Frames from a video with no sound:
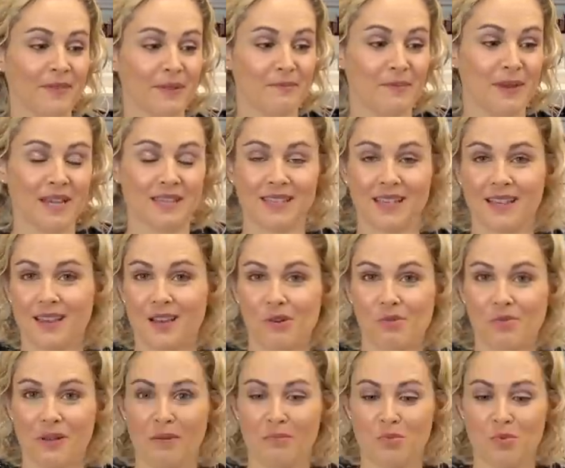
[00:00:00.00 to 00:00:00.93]
makes it a
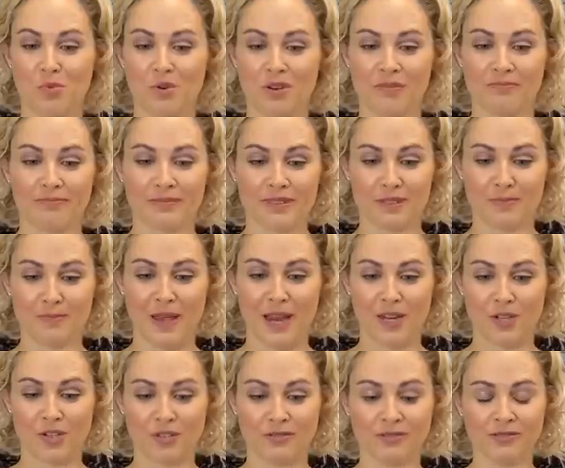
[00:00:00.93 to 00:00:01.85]
little bit more
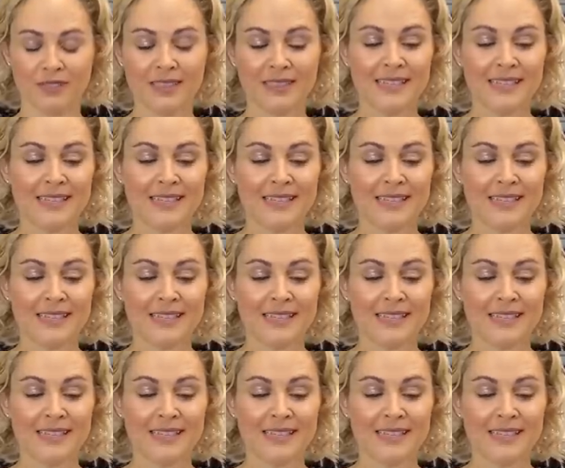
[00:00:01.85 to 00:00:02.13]
special.